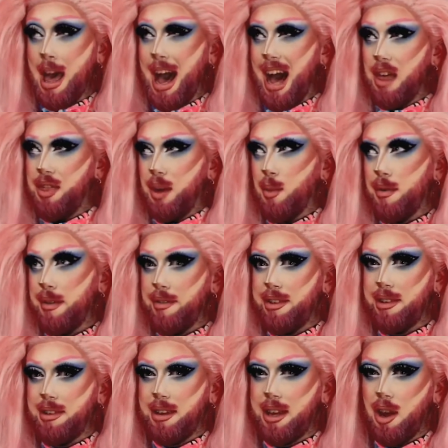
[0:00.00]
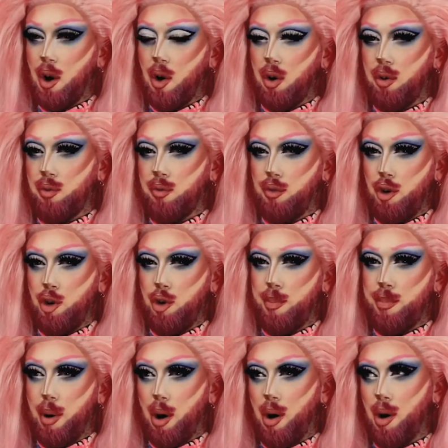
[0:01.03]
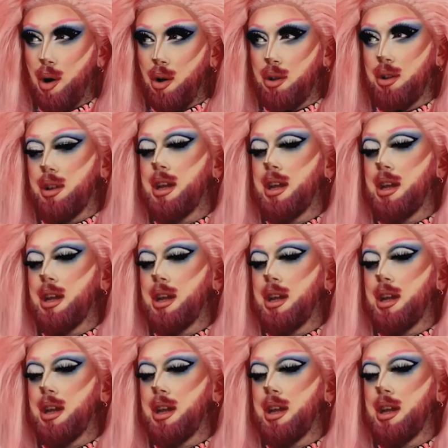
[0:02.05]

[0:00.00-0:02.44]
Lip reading: I think we've even seen it on RuPaul.